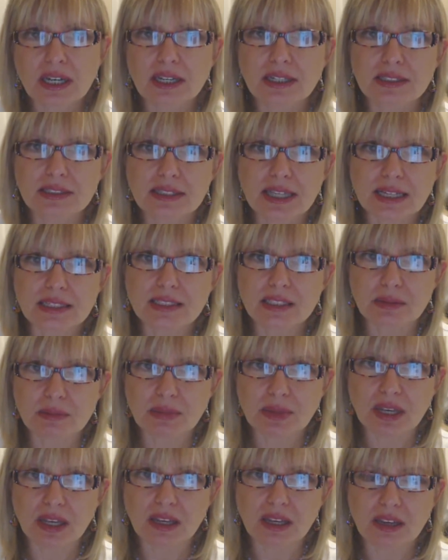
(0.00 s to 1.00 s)
He said to
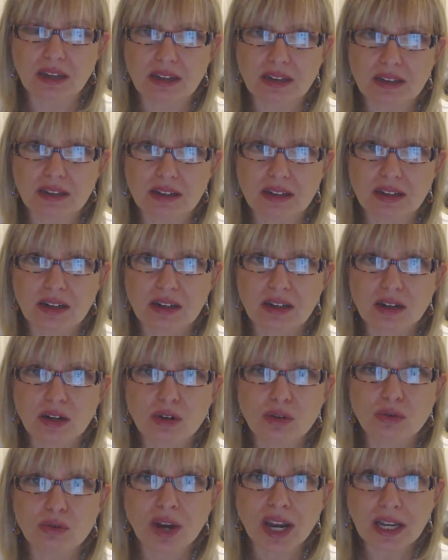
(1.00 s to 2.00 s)
me,
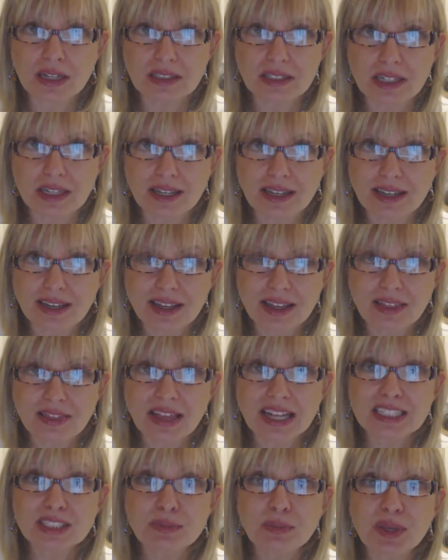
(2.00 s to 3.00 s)
Randi,
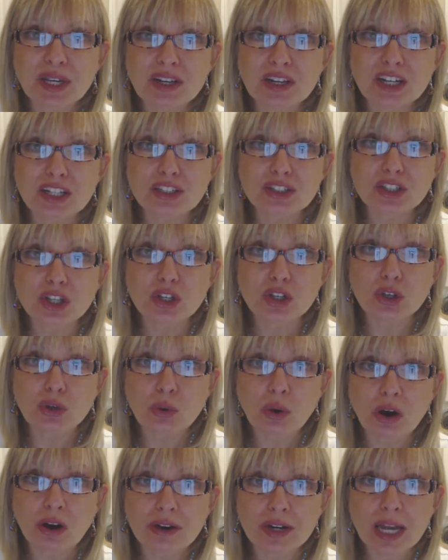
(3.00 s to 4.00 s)
that's because
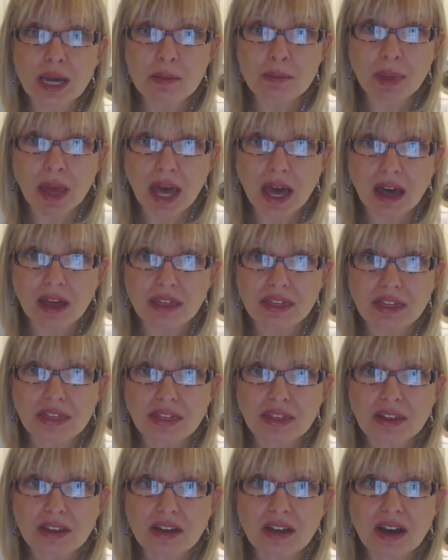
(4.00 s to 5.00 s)
you are an empath.
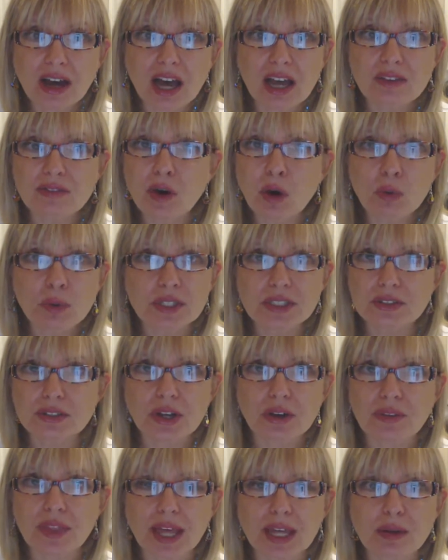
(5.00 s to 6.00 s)
I've always
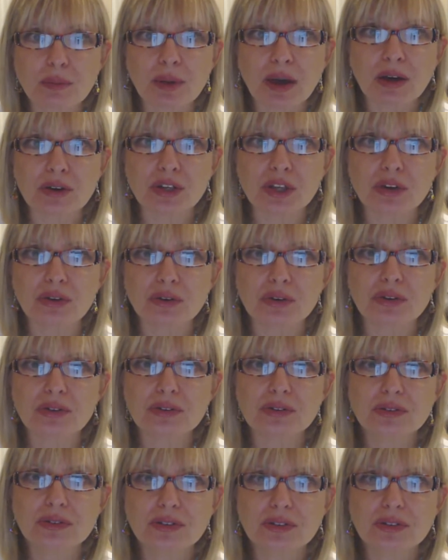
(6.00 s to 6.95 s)
known that about you.